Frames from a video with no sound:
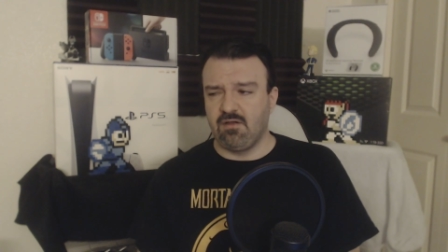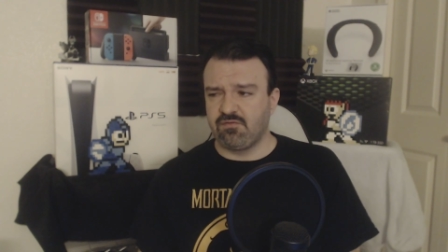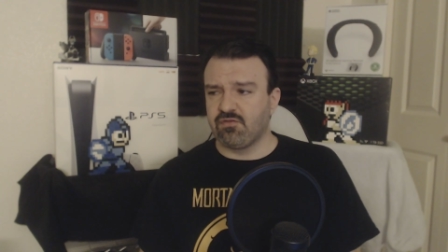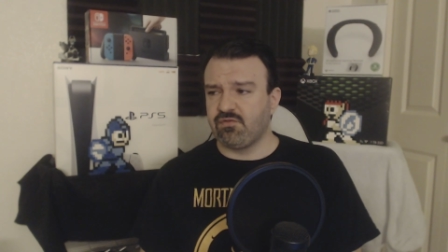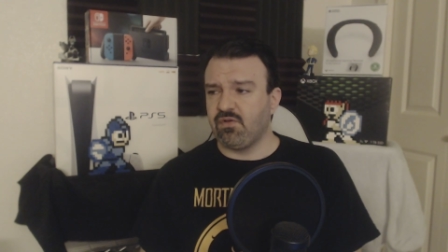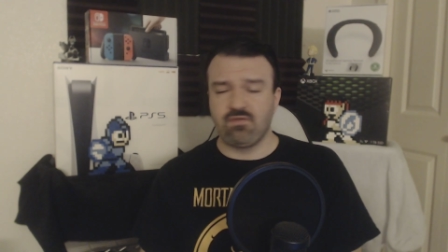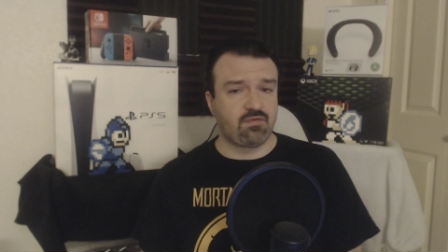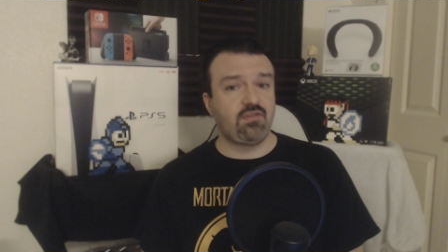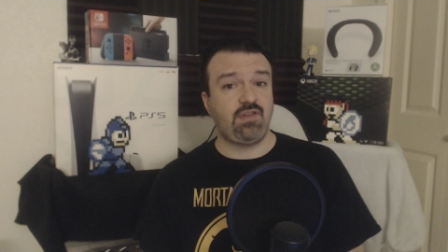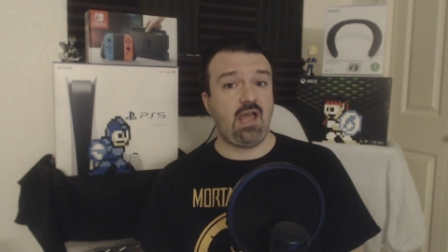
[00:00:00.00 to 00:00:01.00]
First of all, the
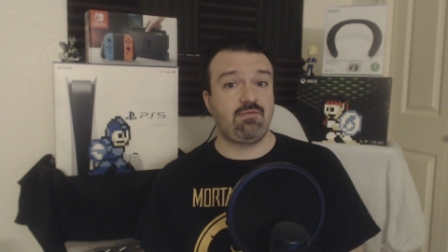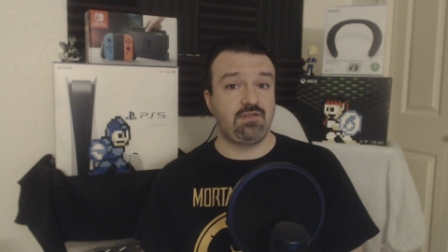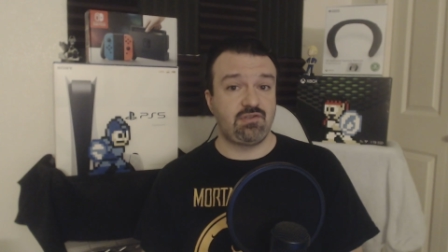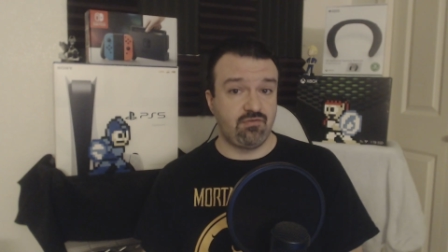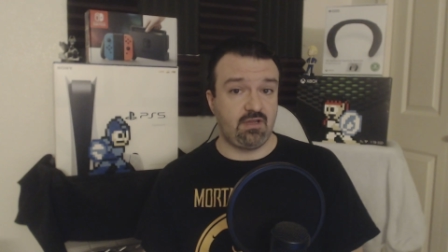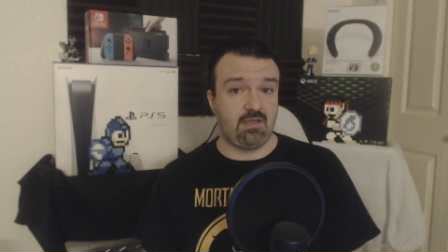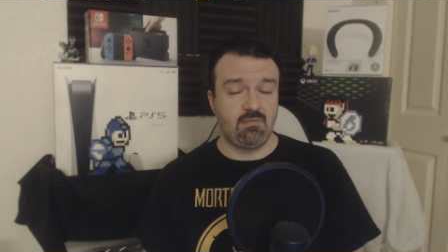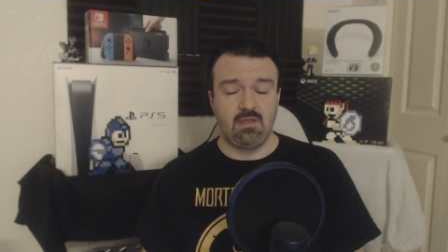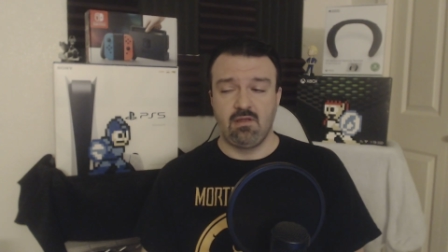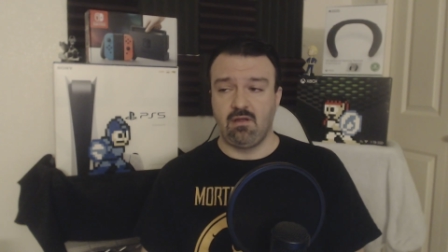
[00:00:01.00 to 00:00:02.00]
first half of the stream,
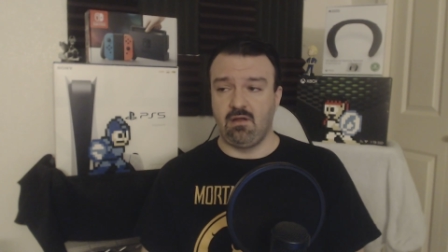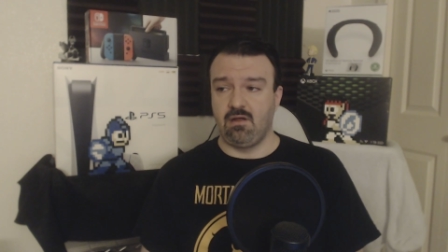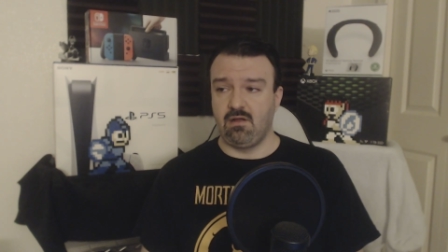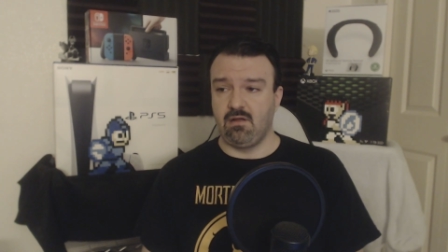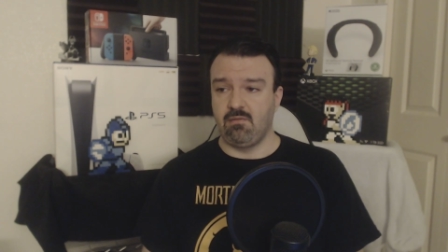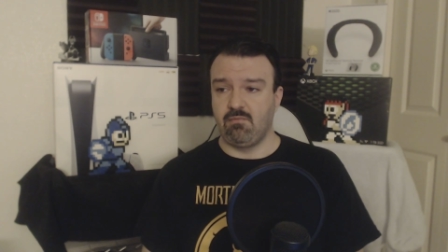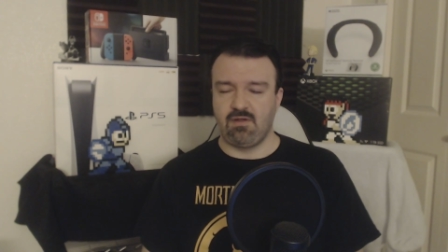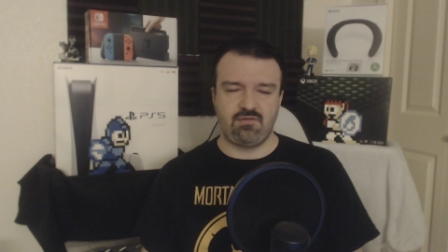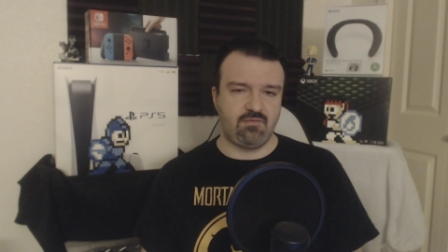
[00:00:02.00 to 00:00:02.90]
the